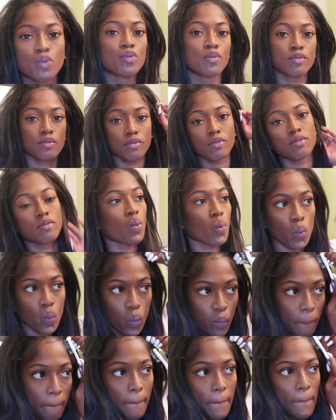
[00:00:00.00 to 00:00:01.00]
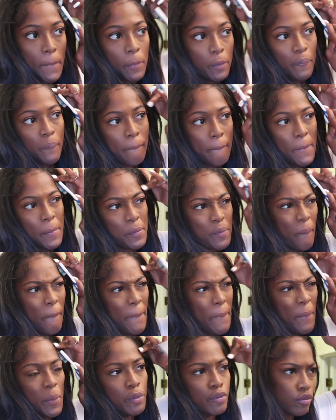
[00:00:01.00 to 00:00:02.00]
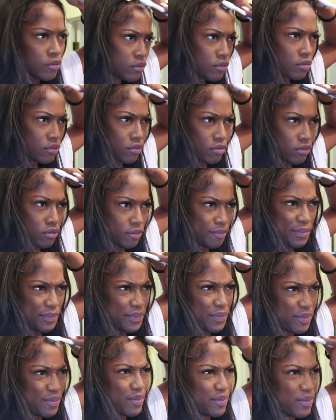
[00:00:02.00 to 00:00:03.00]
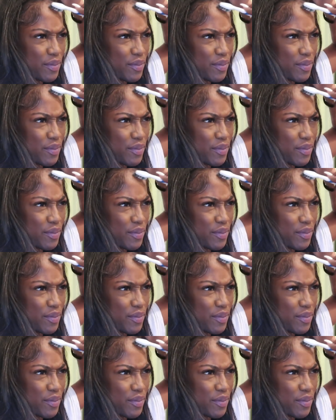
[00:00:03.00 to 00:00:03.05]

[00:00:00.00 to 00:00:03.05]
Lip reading: Fix my baby hairs again, like I told you.